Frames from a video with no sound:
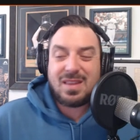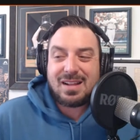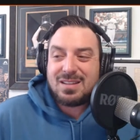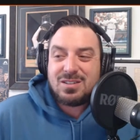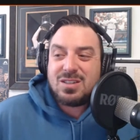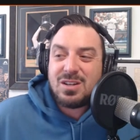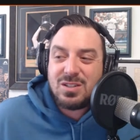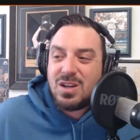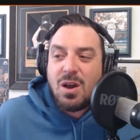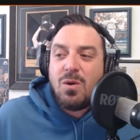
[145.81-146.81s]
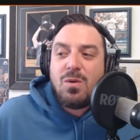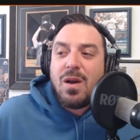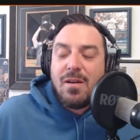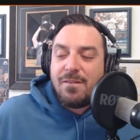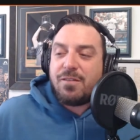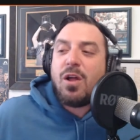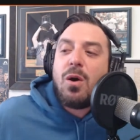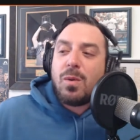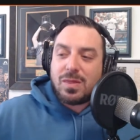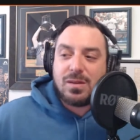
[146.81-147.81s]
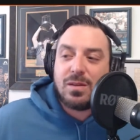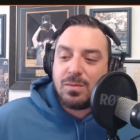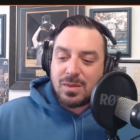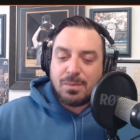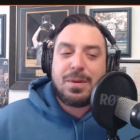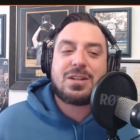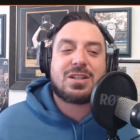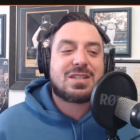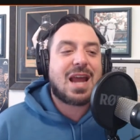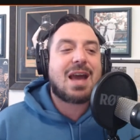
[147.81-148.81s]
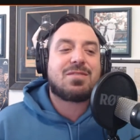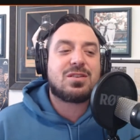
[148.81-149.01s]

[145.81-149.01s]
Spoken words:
Like there's no flow with the pitching staff.